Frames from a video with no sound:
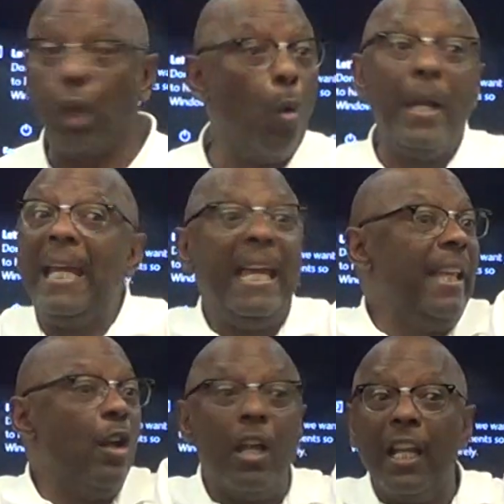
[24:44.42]
So we
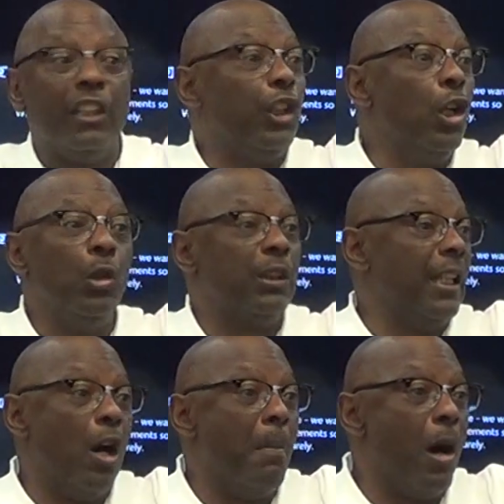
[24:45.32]
ain't on us using
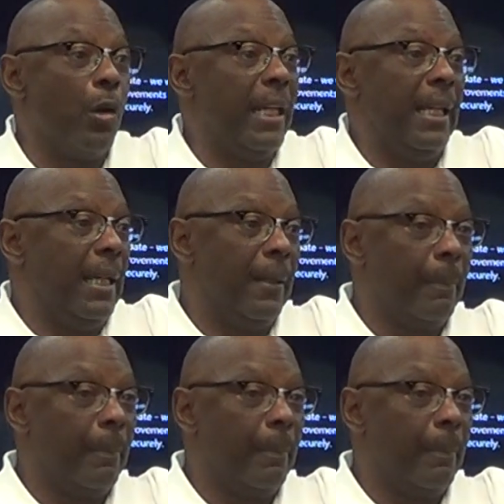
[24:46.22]
no more then.